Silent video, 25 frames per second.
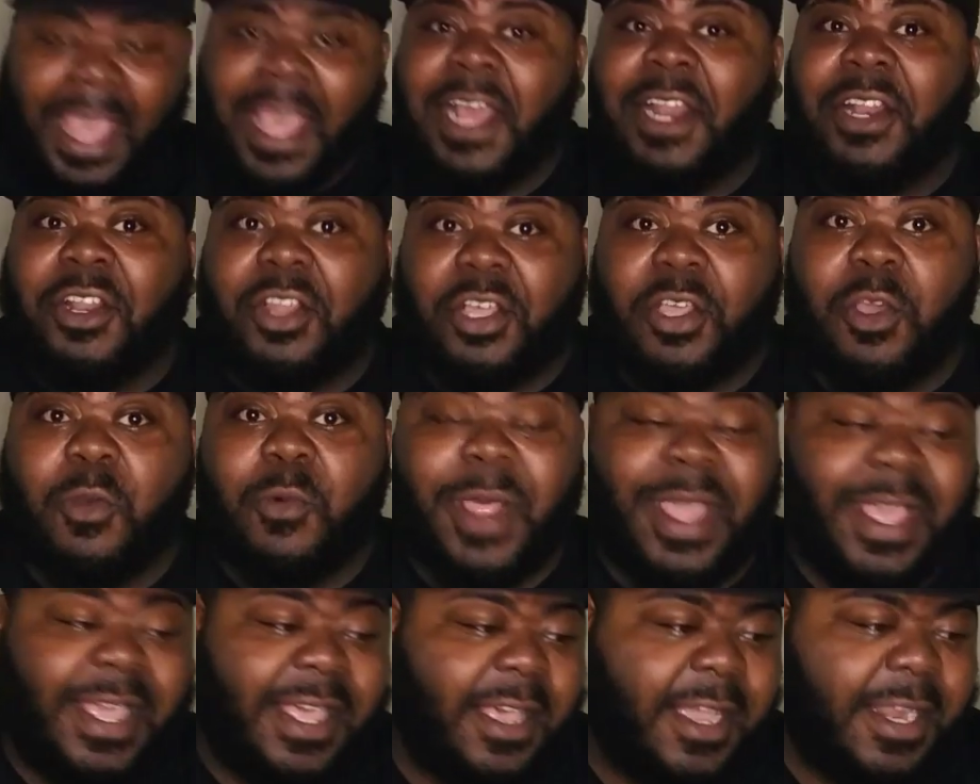Look
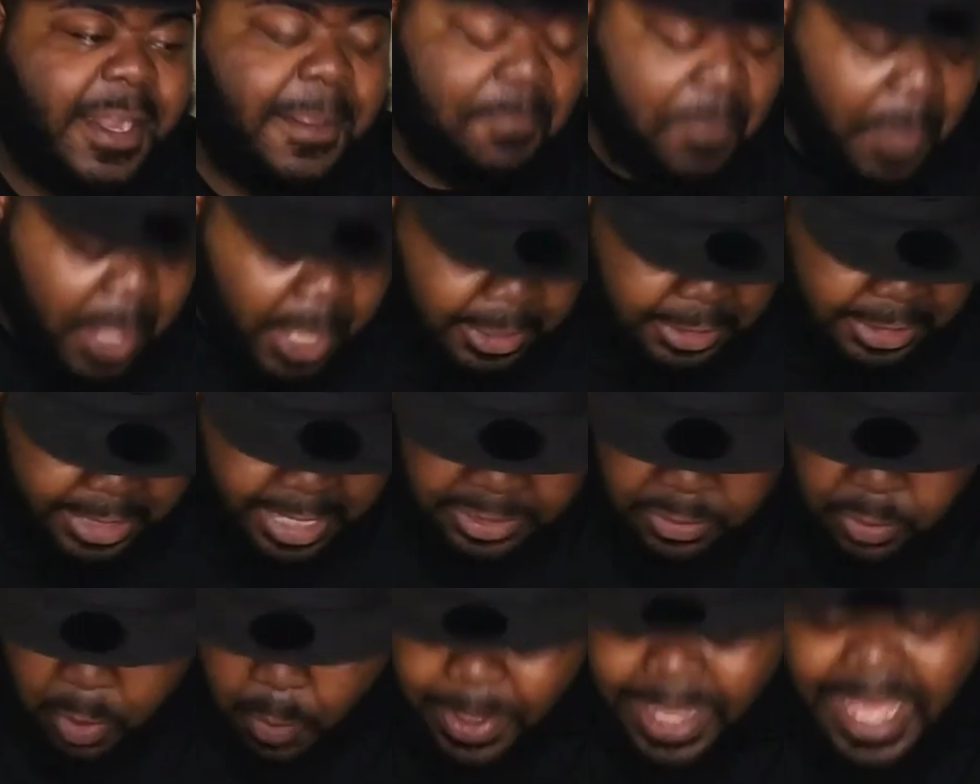away, Cuddy. So
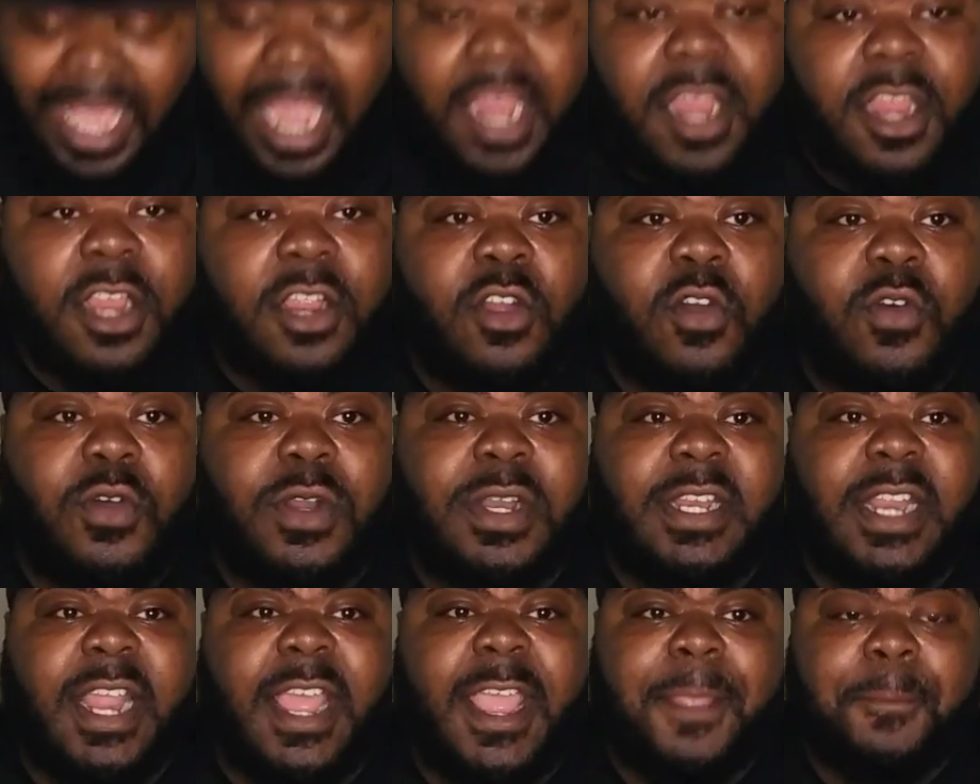that's what we got here
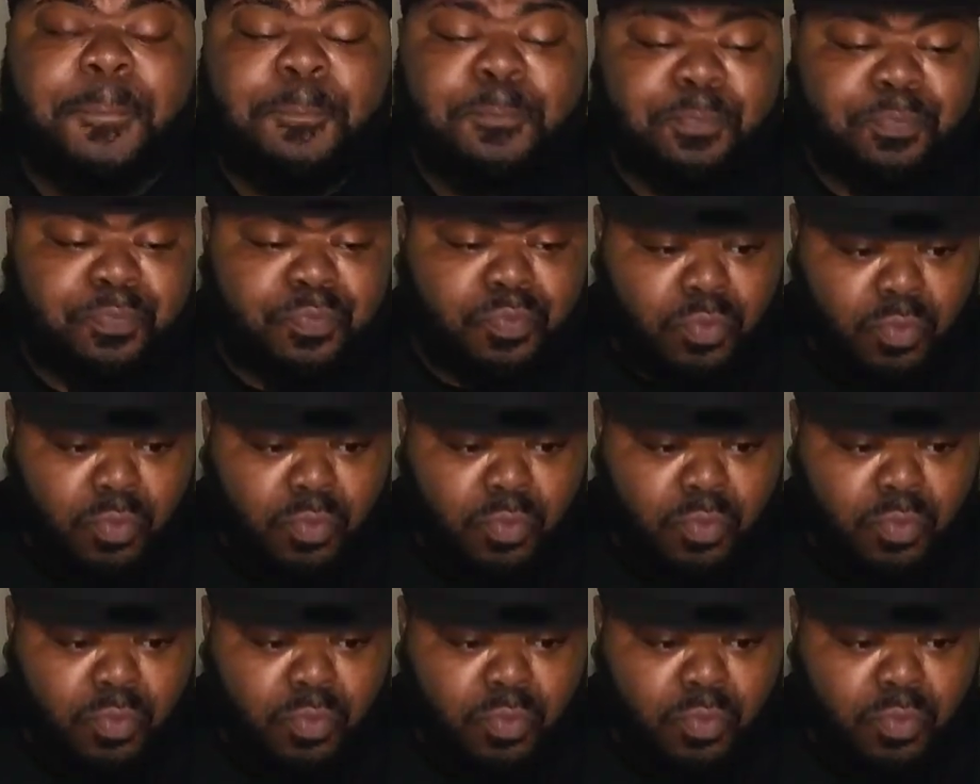going today.